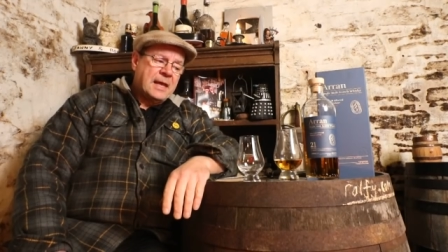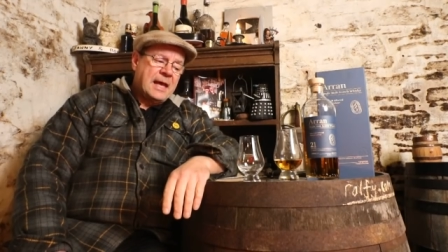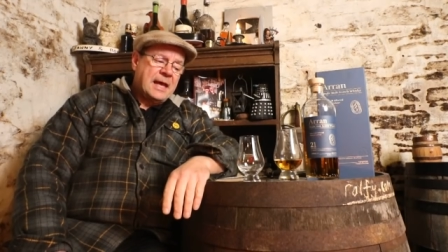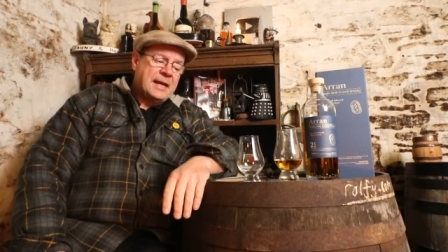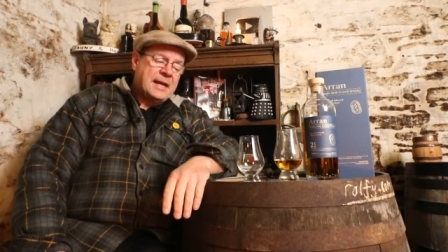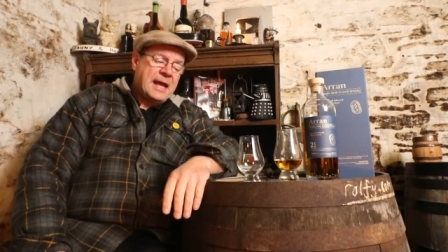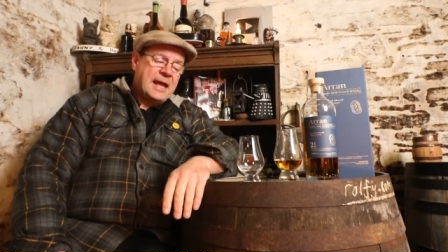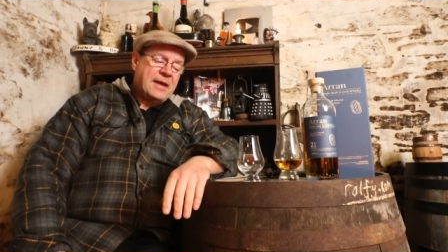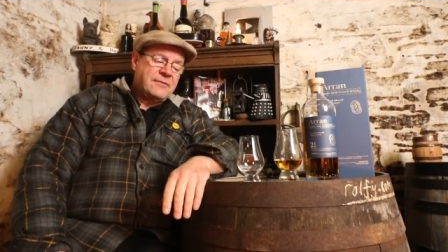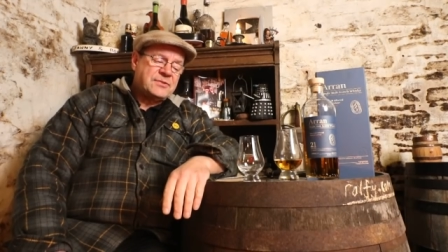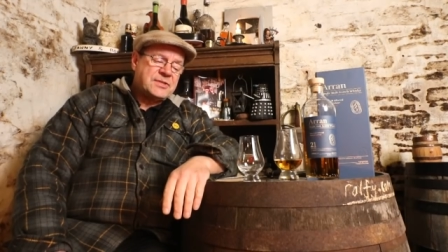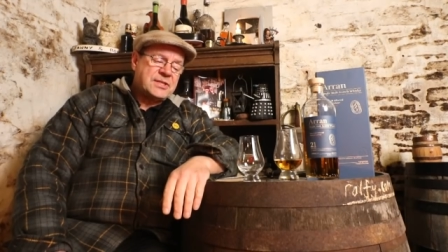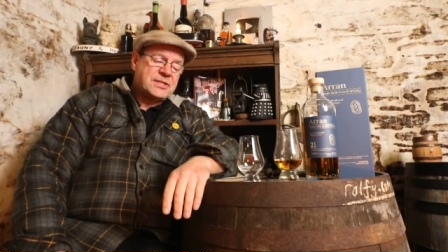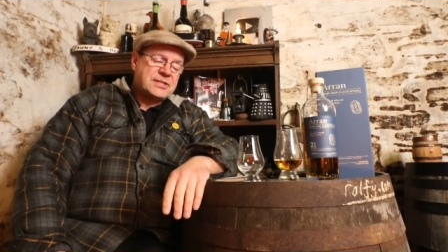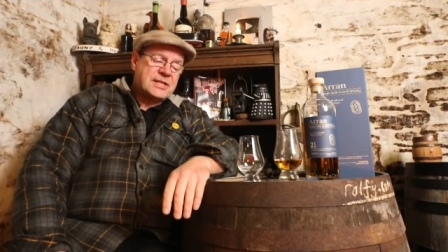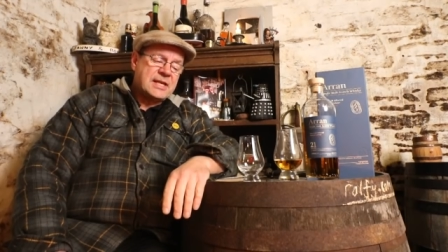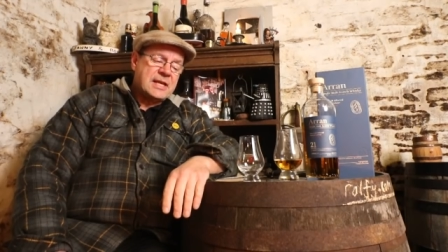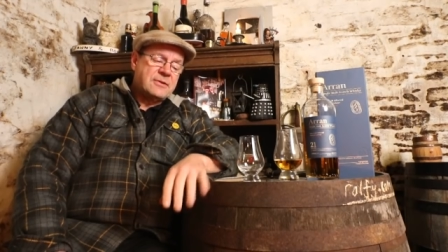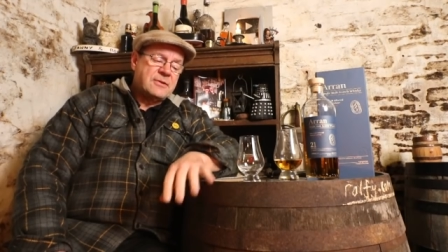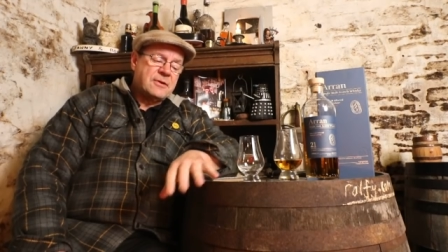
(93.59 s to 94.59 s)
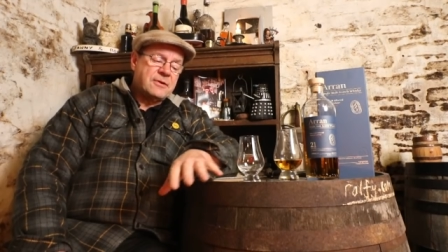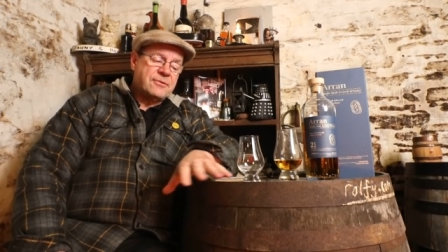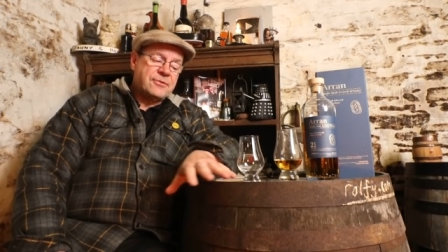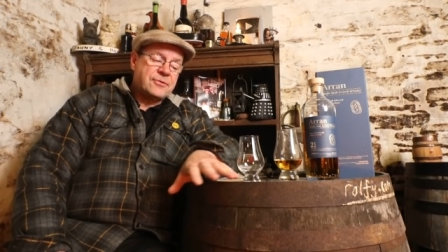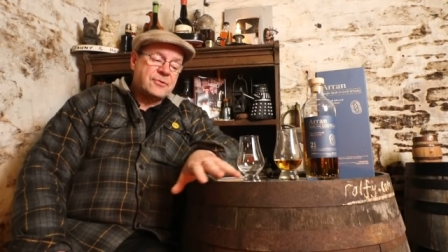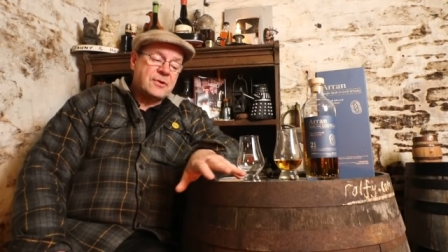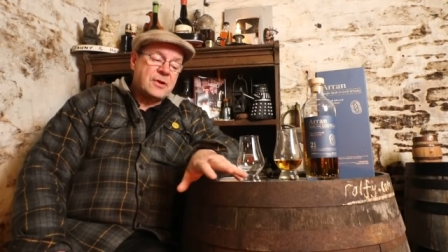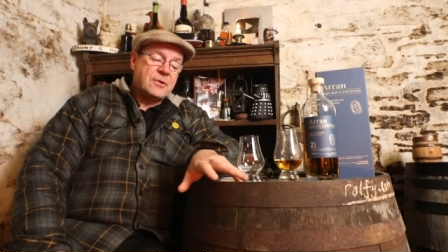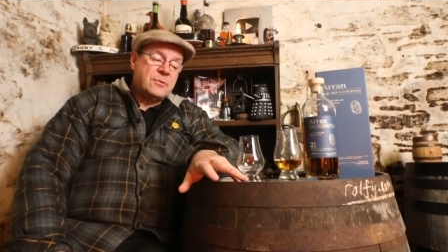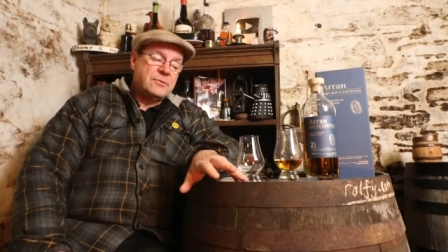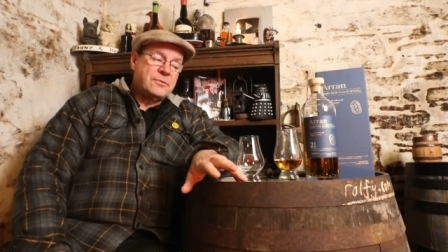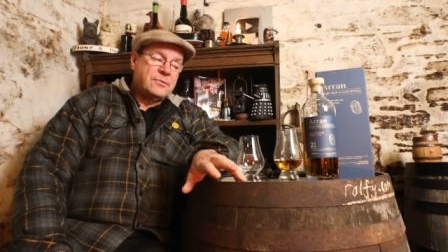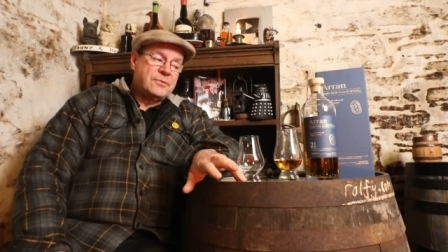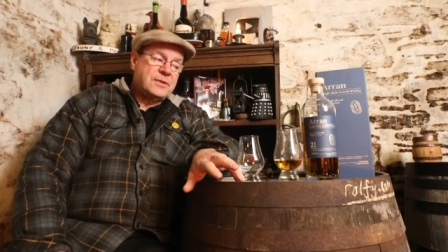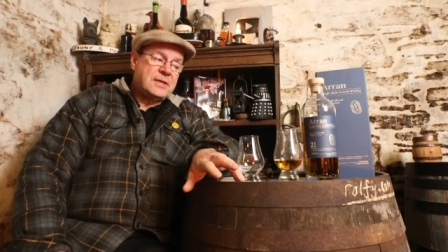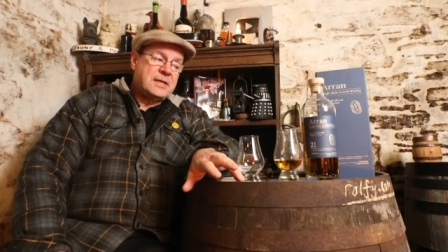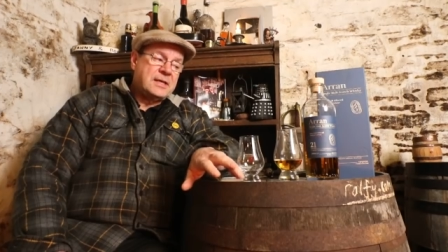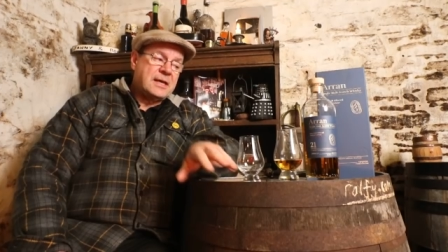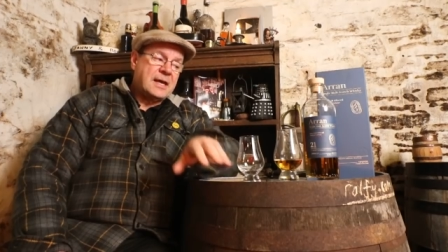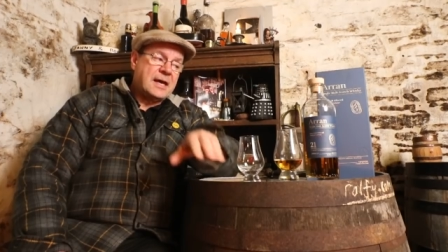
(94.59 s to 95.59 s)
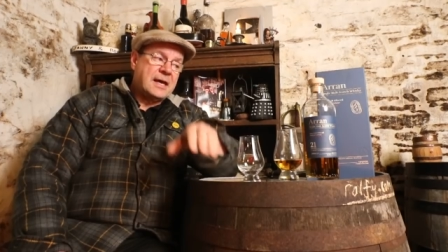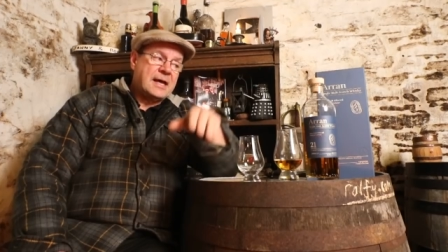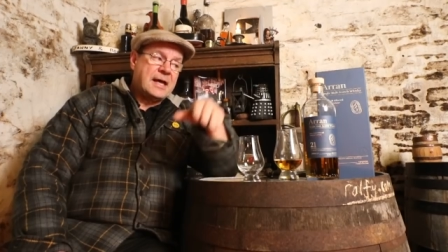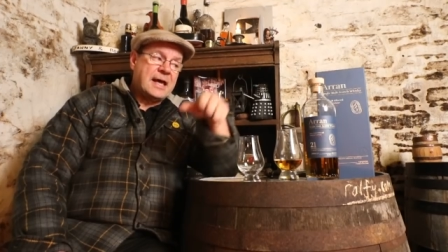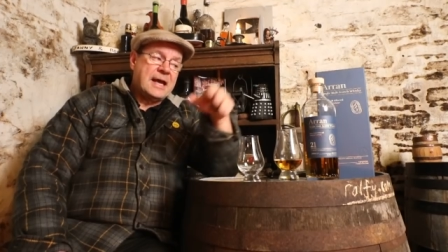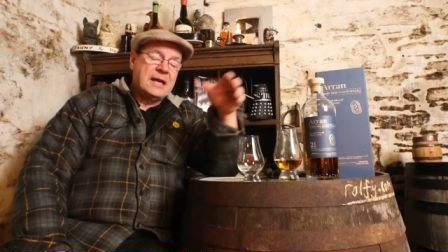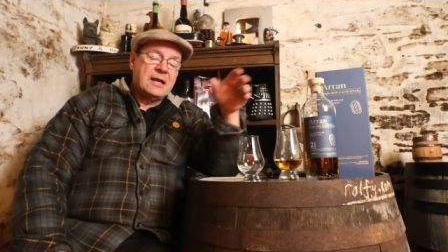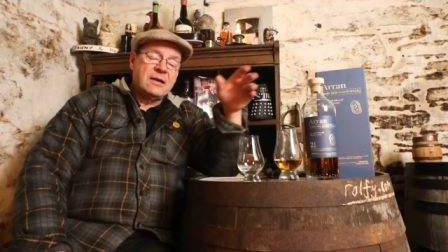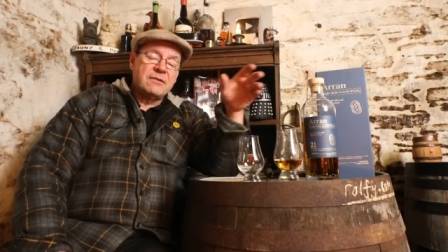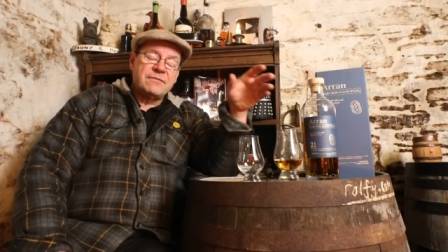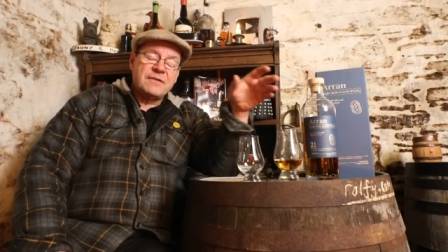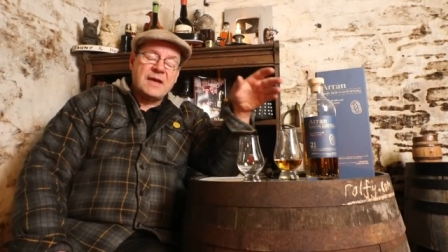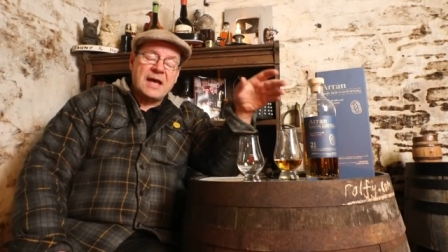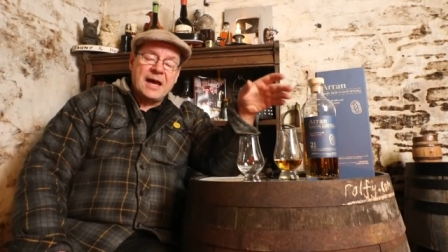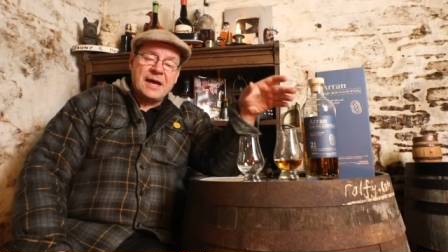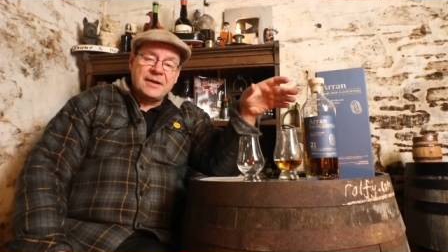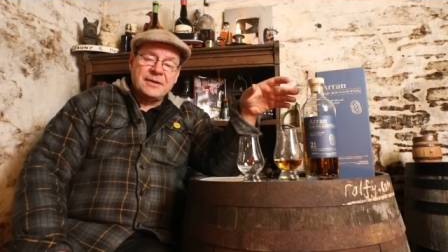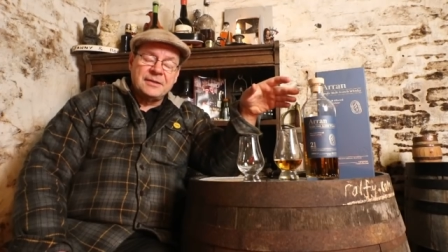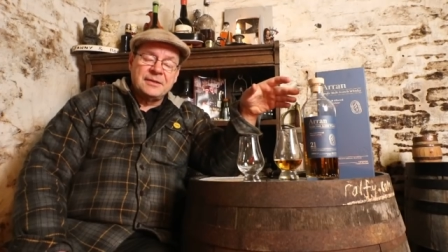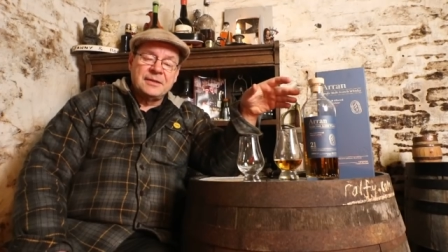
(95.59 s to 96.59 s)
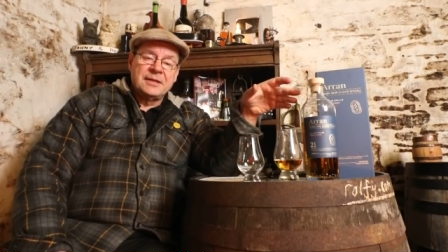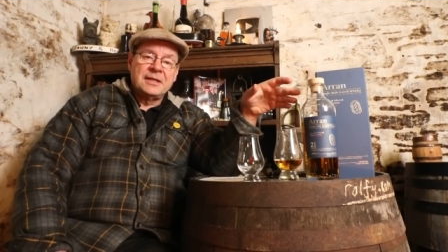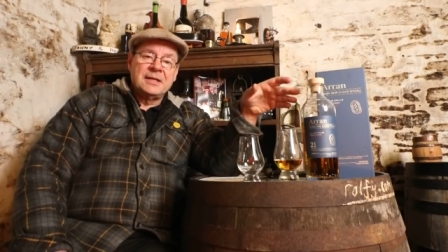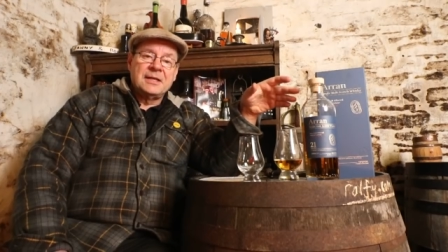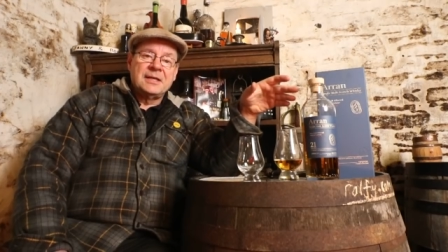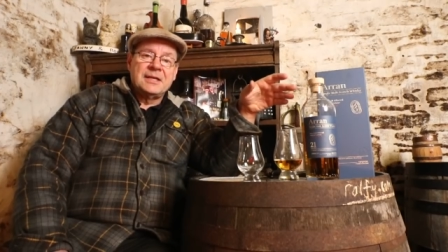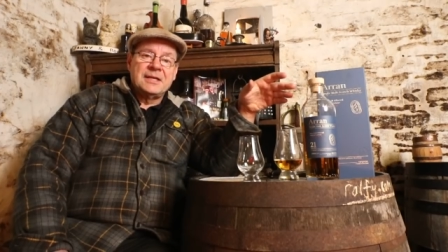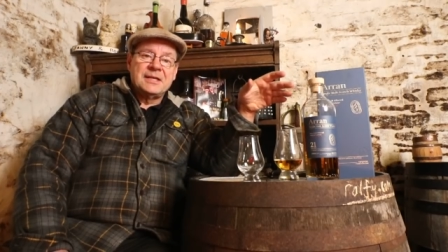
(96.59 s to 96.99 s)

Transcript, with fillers: And I have to say that throughout the Isle of Arran